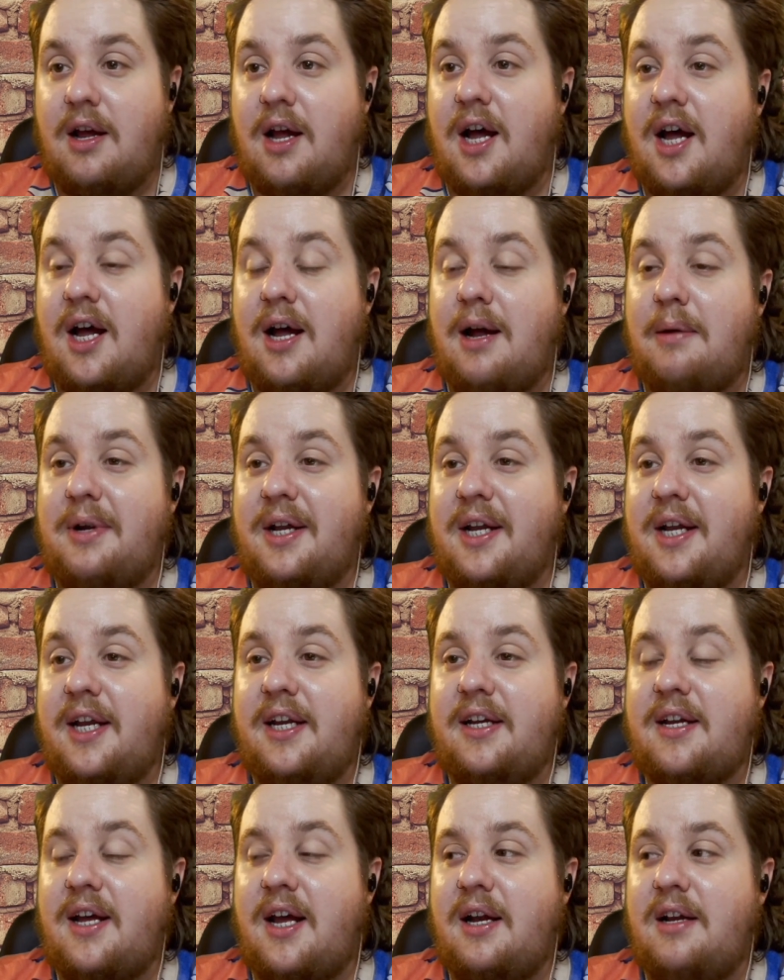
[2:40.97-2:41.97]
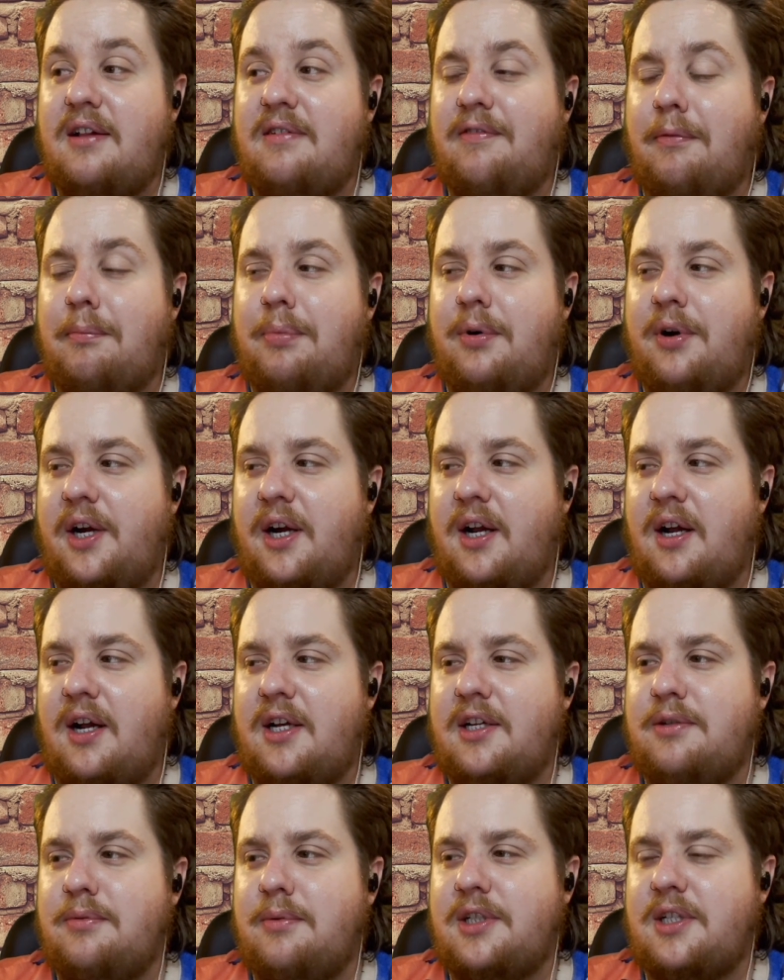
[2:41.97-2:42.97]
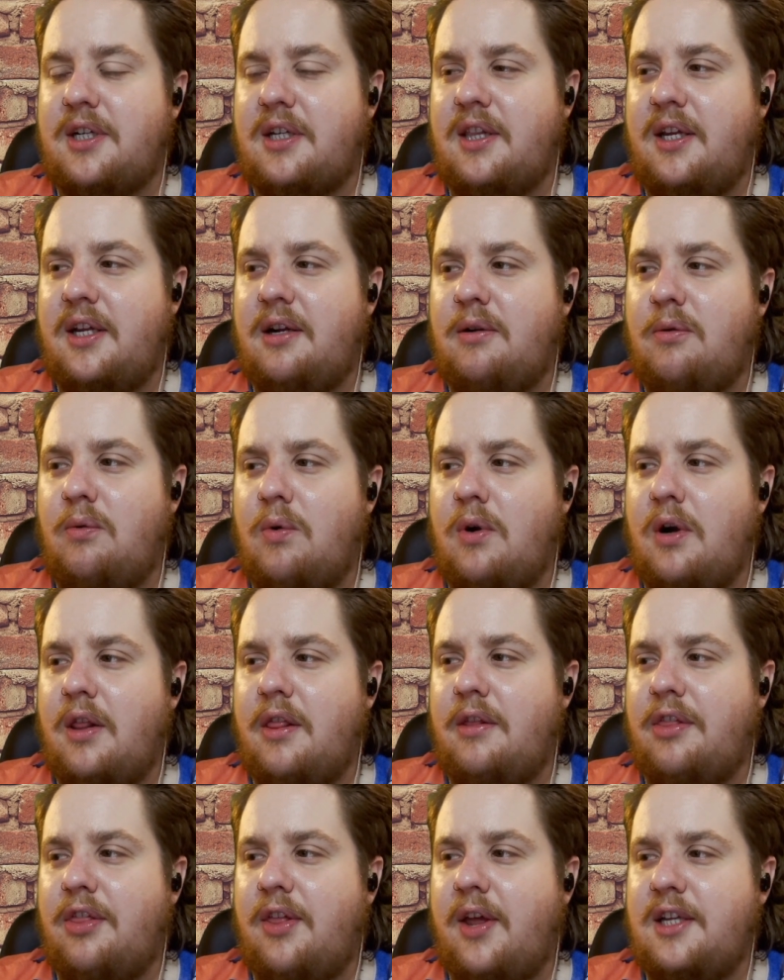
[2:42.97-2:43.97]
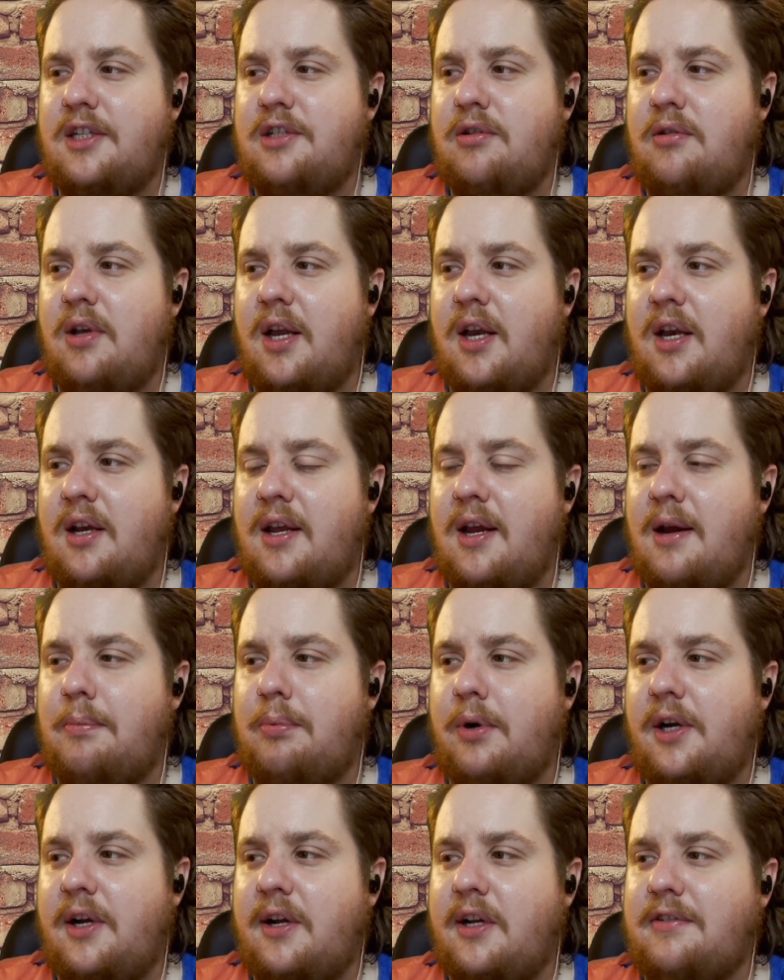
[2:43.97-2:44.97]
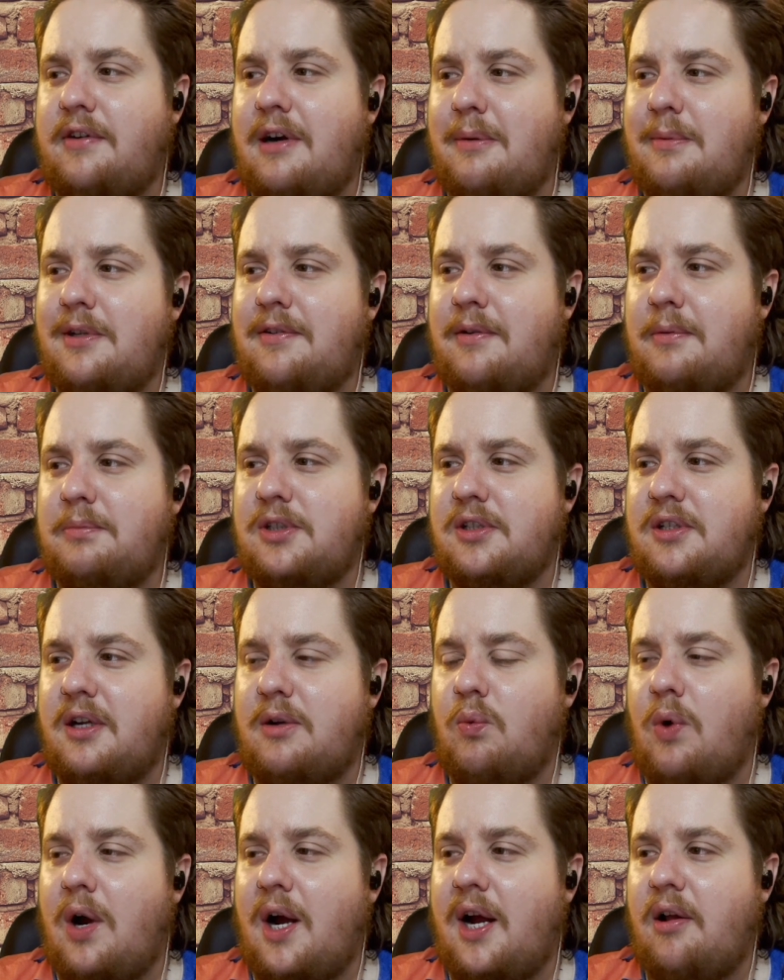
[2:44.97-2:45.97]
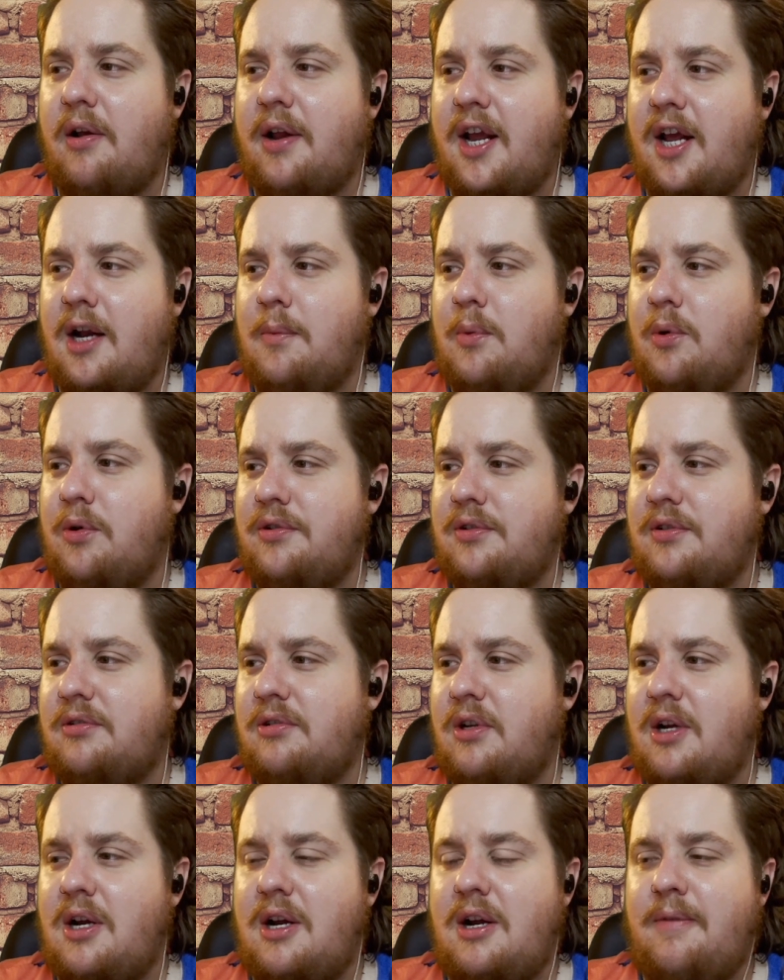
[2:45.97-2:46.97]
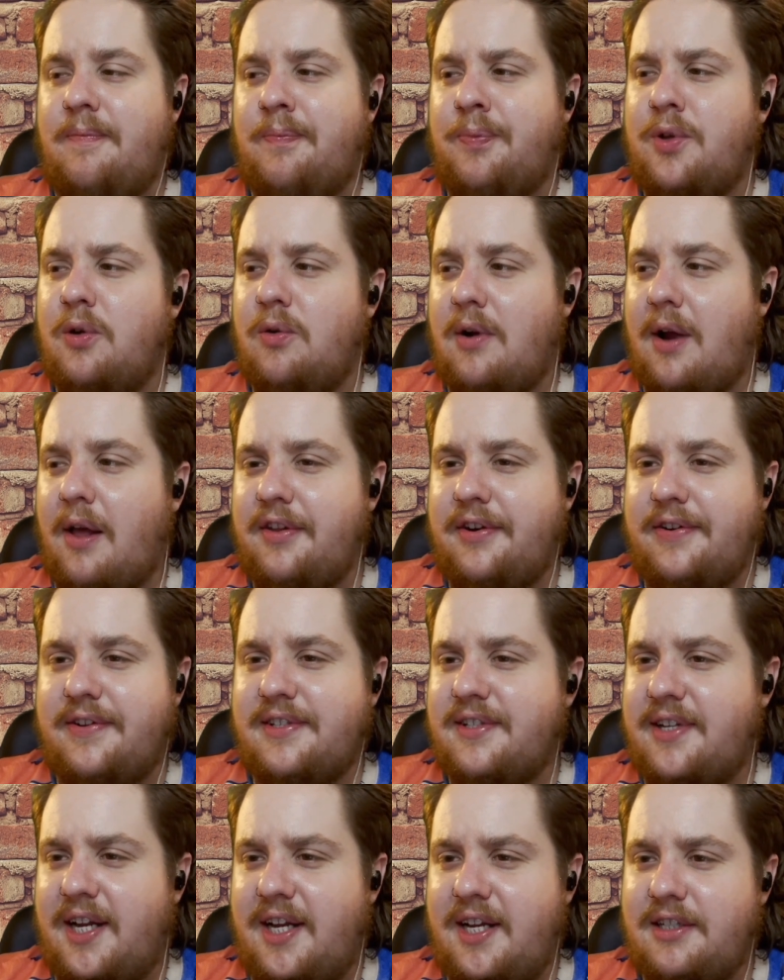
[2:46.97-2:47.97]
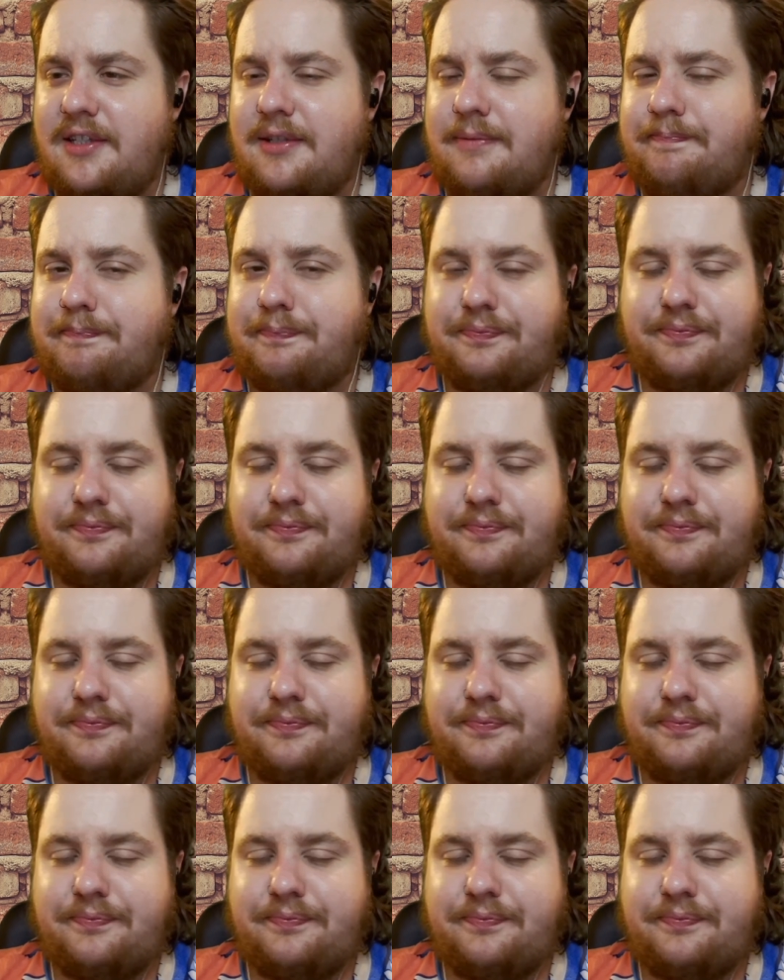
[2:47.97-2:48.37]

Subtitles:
But he died prions, which I think one of the things you can get prions from is from just like wild animals who have the disease.